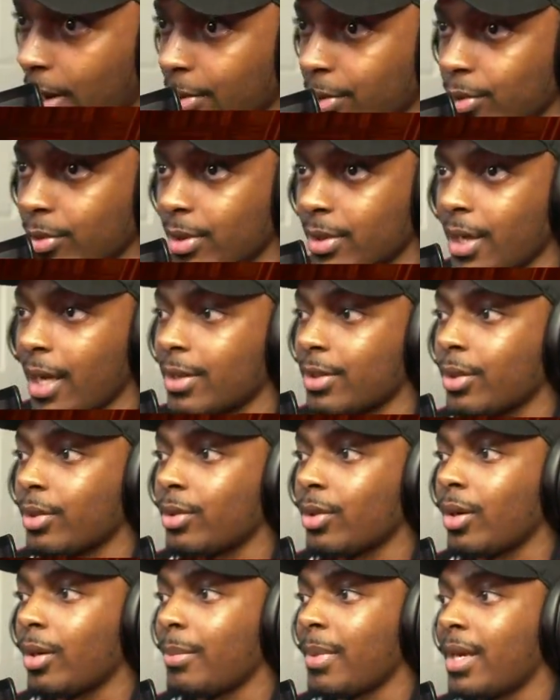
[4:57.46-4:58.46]
you just got
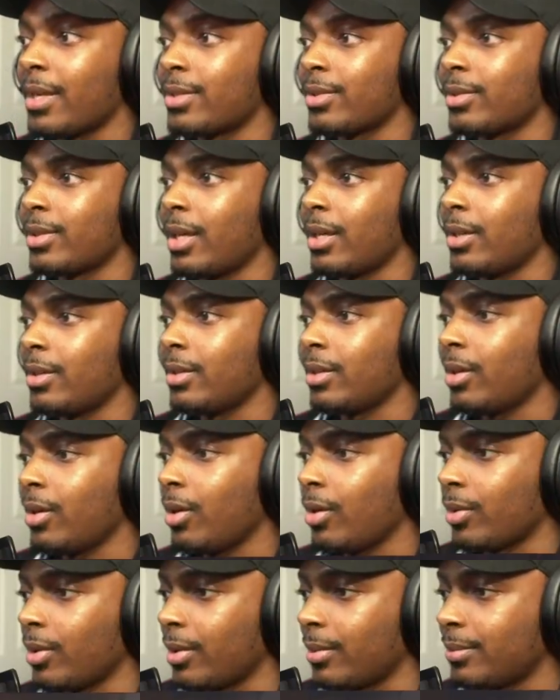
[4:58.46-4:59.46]
turned on, Master Tiger.
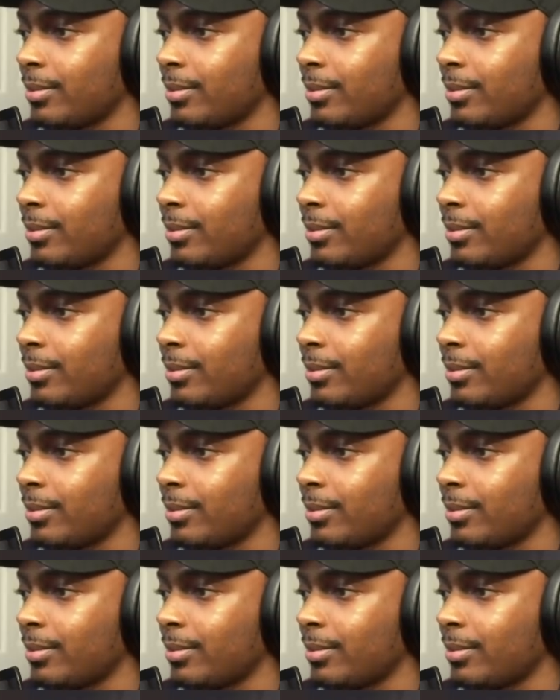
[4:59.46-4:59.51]
Hold on.